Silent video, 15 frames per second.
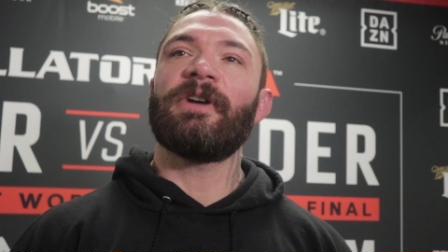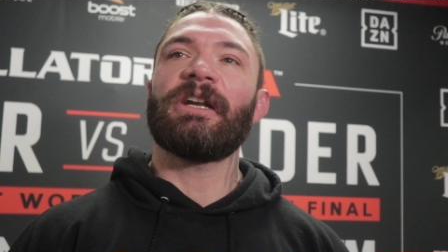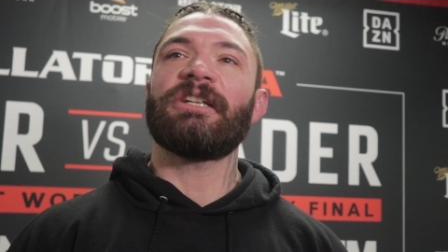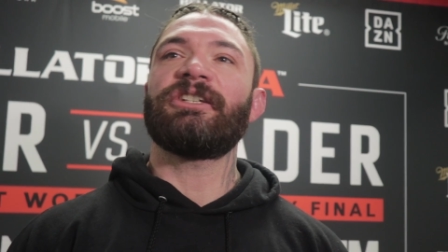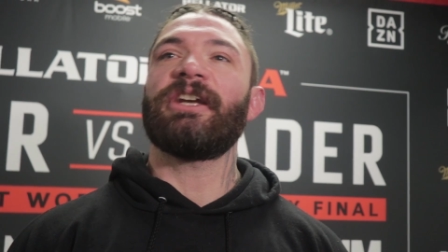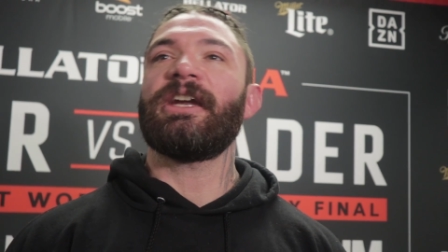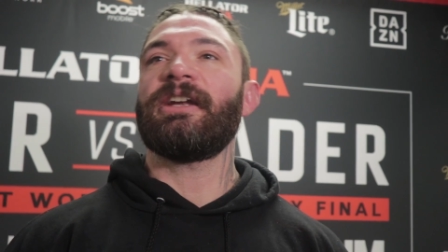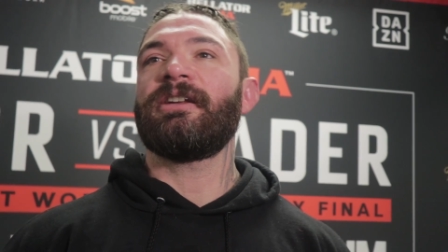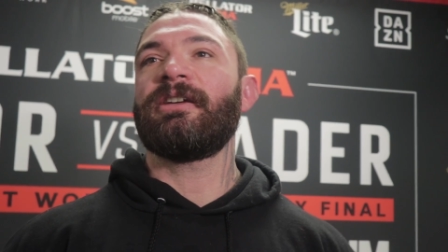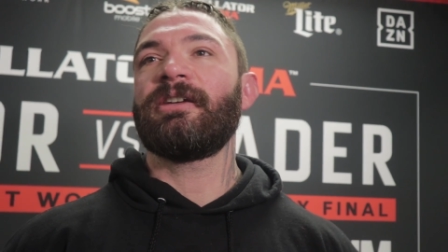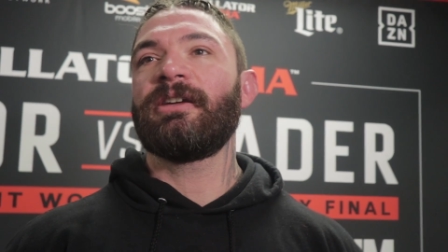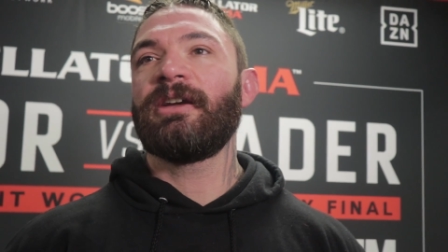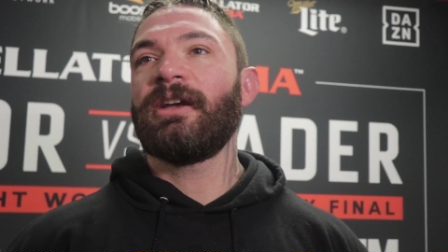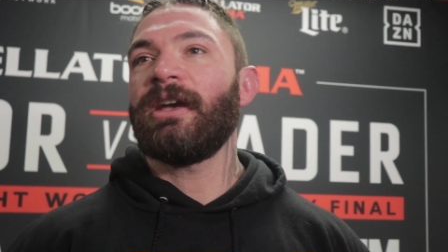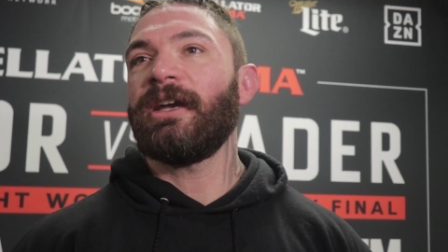on a chain
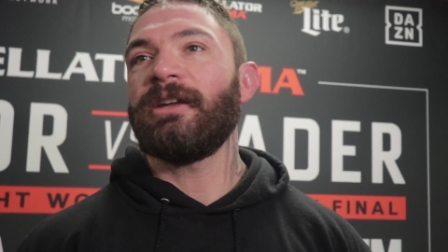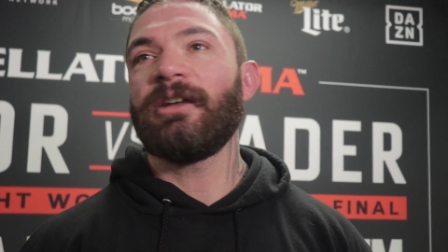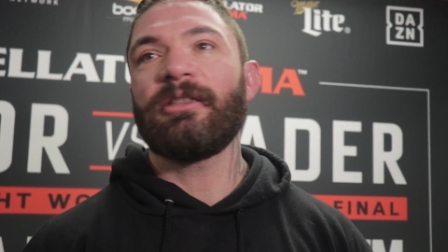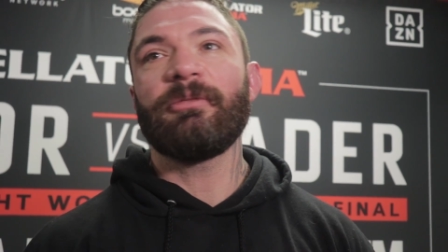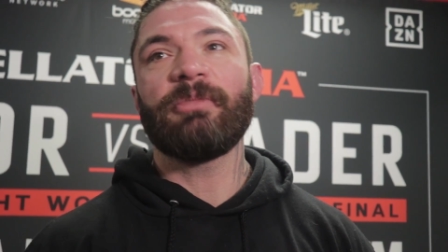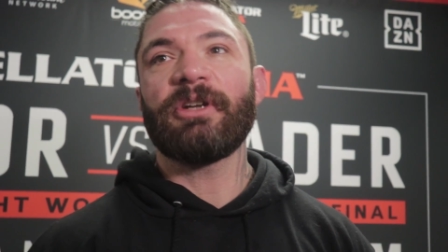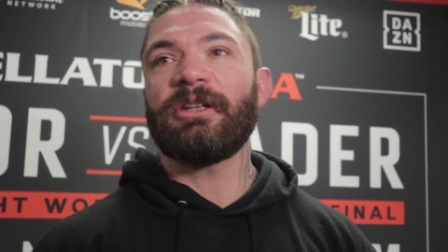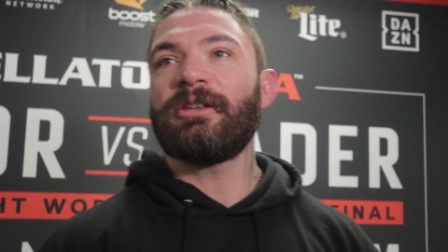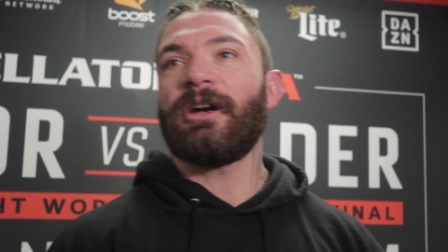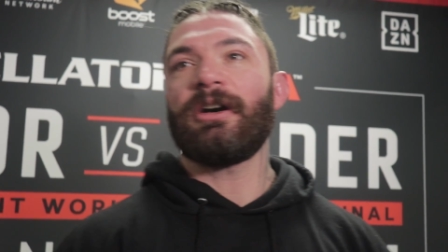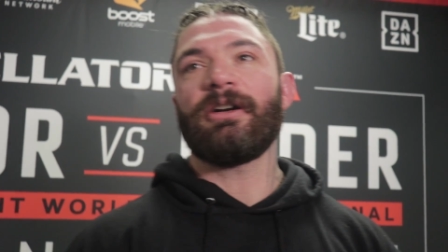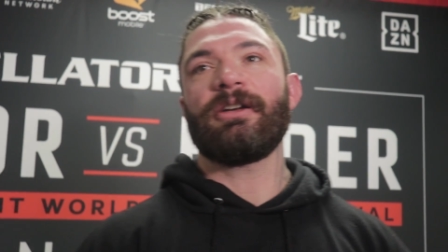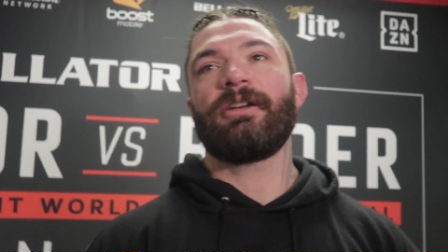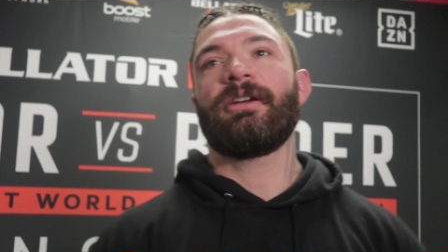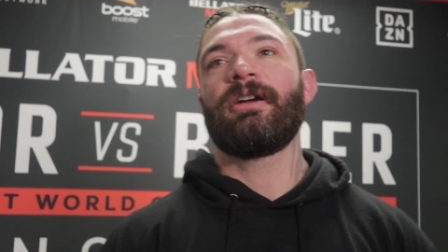ain't nothing but a
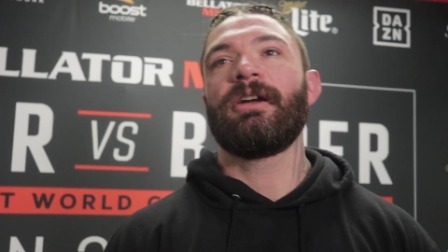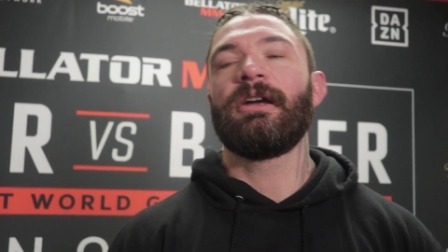dog.